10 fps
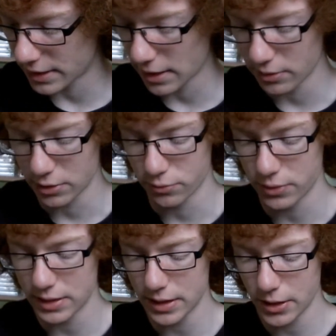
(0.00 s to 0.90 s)
Please
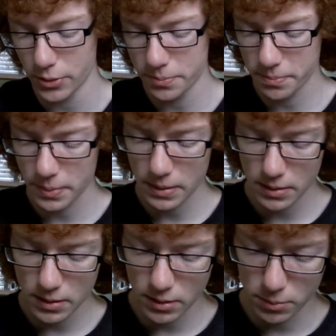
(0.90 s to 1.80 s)
rate, comment
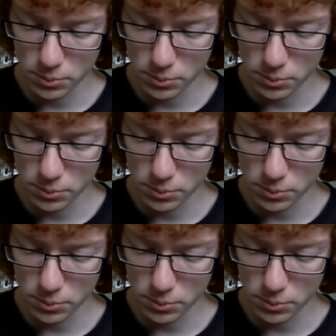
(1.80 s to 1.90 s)
and